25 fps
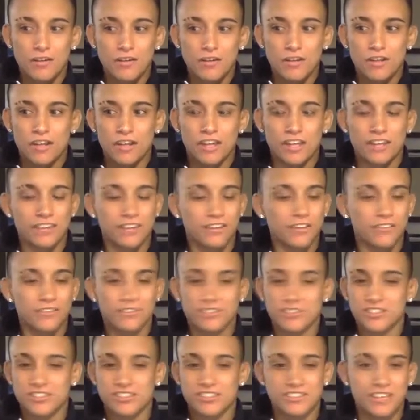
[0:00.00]
they're
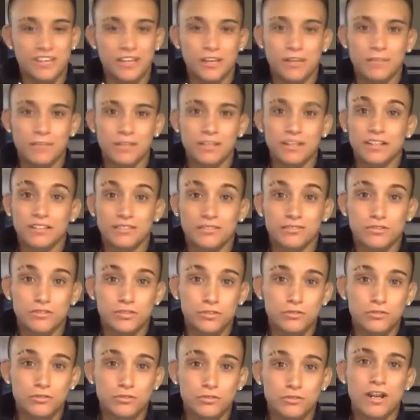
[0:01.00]
just telling me, like, do
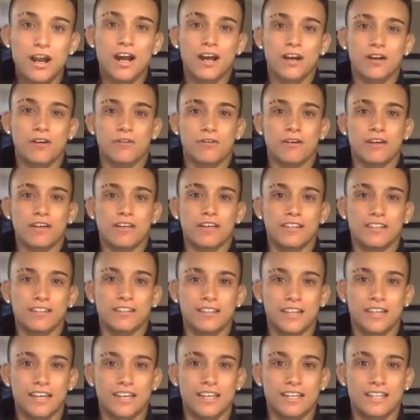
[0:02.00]
not quit.
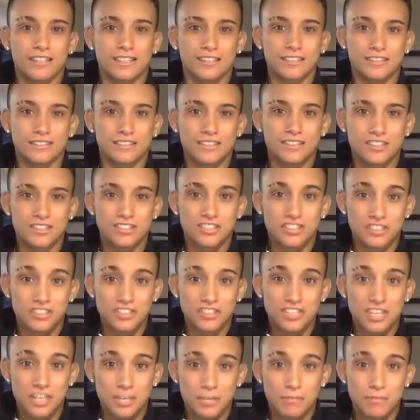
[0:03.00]
Like,
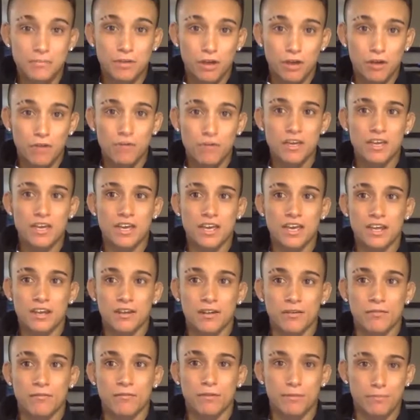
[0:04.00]
just keep going, and
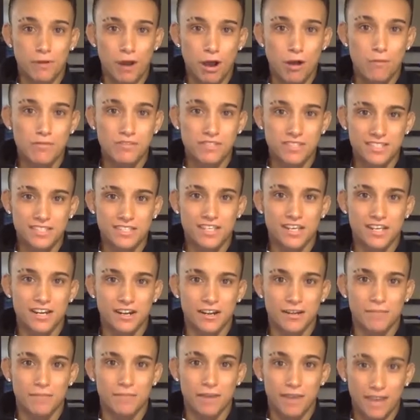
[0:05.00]
we promise it's going
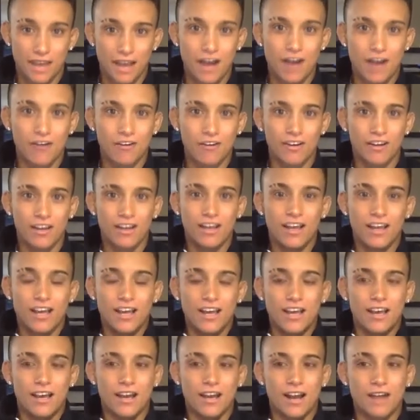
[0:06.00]
to pay out.
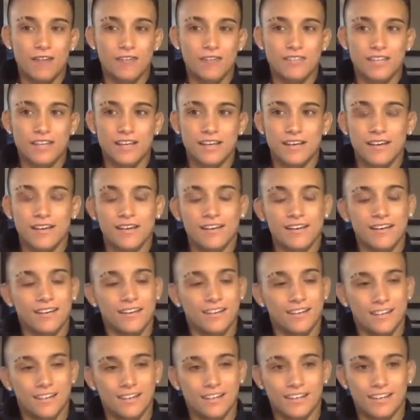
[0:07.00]
And I was like,
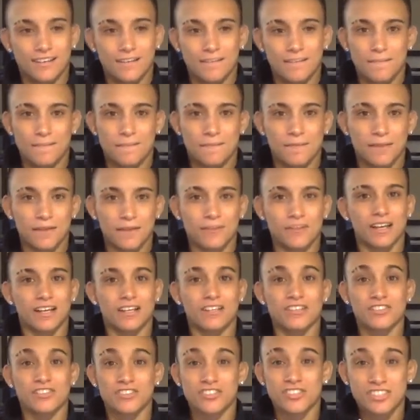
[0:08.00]
they're
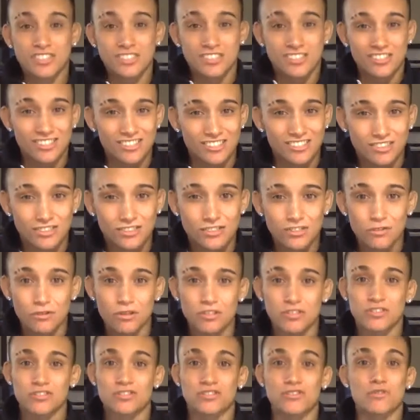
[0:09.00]
like, just do
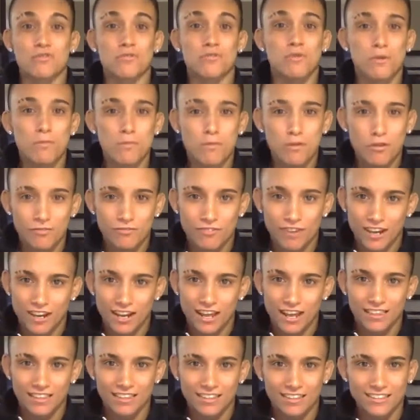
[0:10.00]
it. Just do one more fight
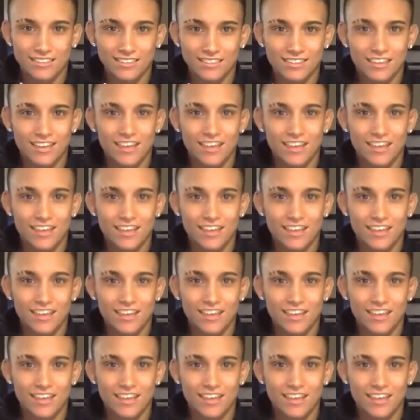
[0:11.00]
at least